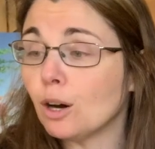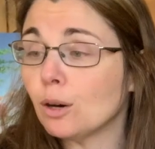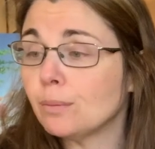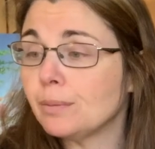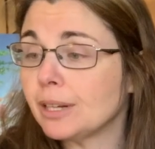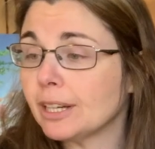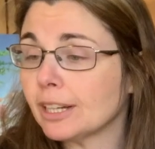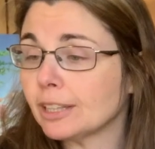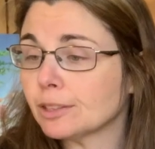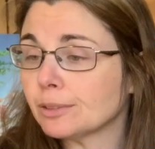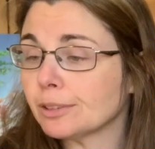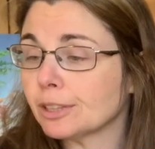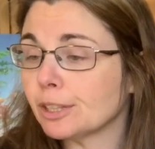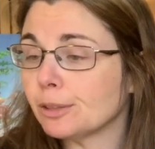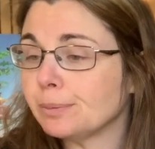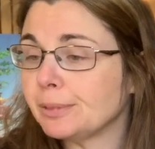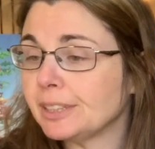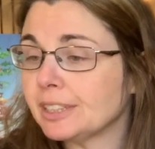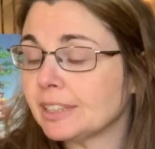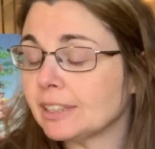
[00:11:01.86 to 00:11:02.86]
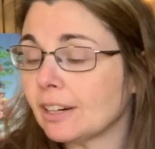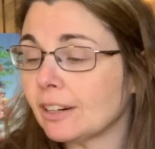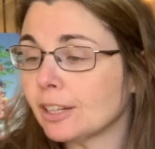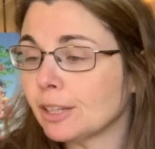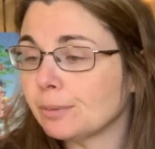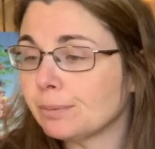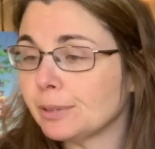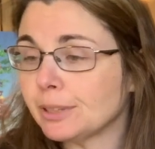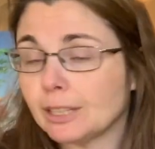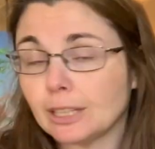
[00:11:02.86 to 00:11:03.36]
because we're going to be
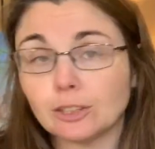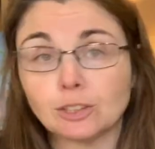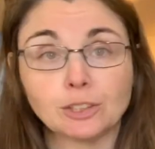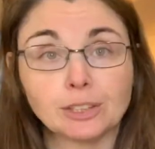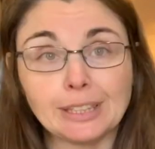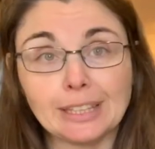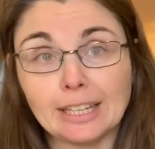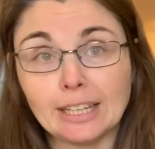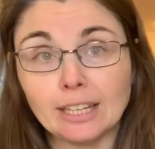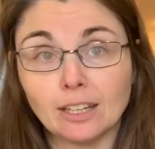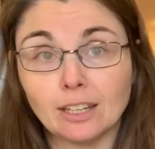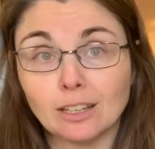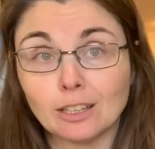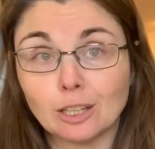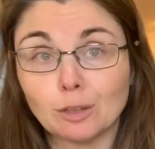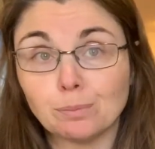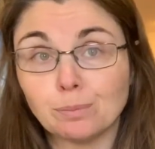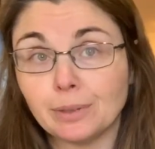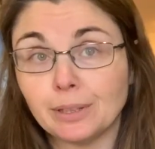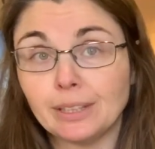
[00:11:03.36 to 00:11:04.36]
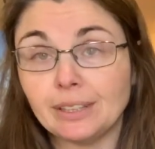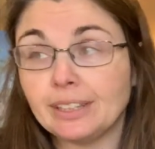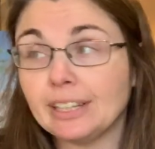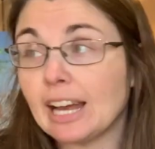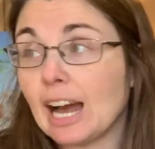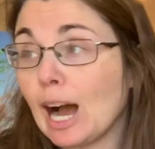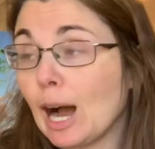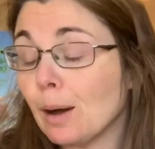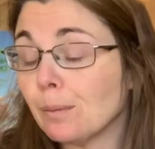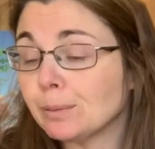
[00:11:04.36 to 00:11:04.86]
starting potentially in a completely
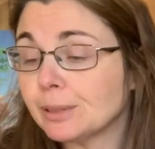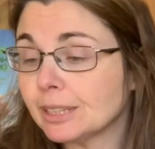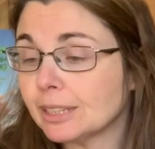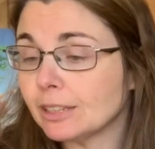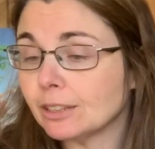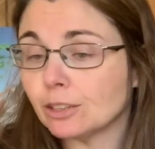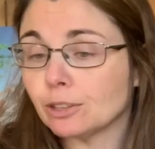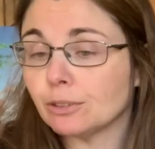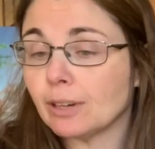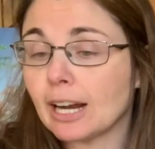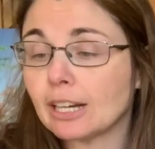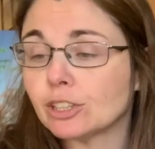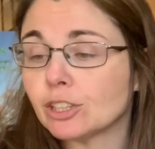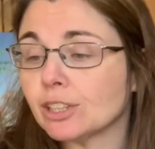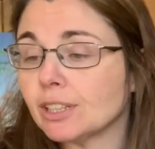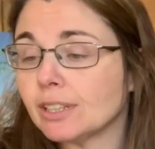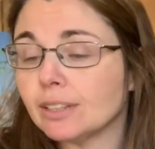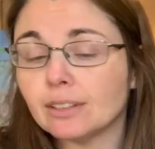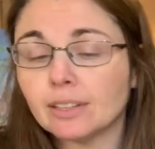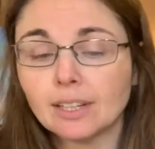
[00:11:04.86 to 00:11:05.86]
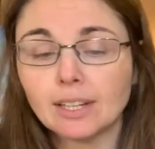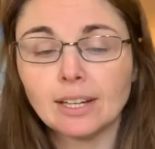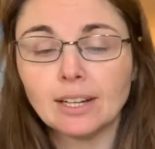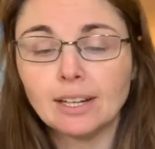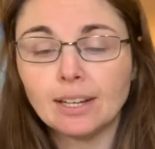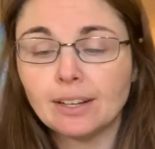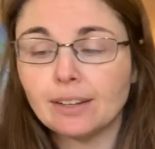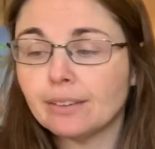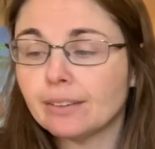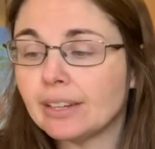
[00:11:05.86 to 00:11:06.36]
opposite direction
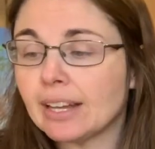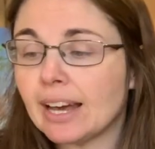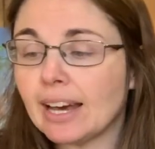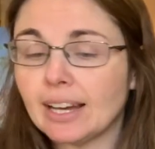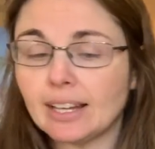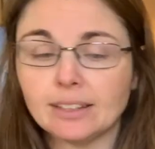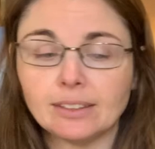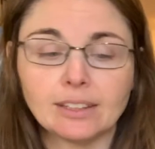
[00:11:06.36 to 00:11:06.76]
than